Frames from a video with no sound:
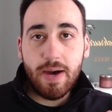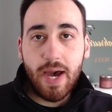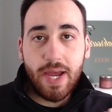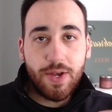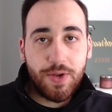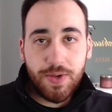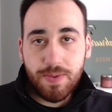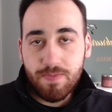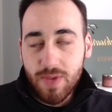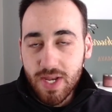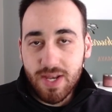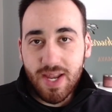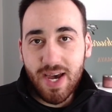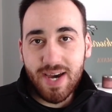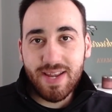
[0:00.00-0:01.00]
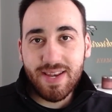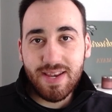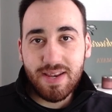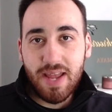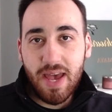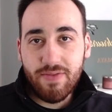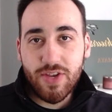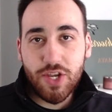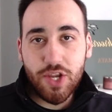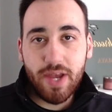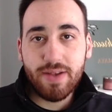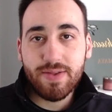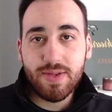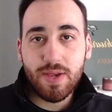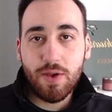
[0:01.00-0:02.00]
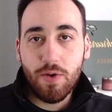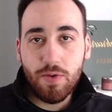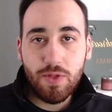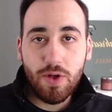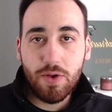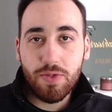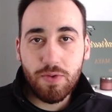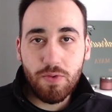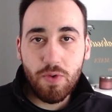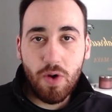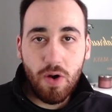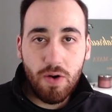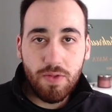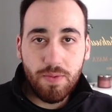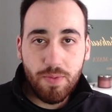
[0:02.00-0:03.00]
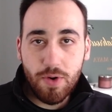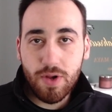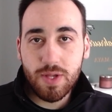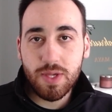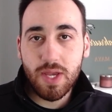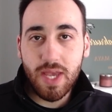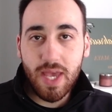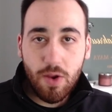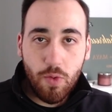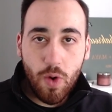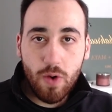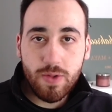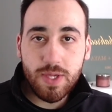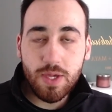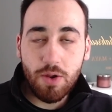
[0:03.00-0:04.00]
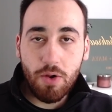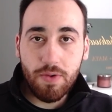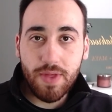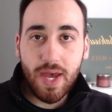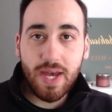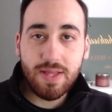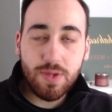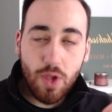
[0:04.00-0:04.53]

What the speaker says: I did not have a chance to go look through all the books and get quotes and all that.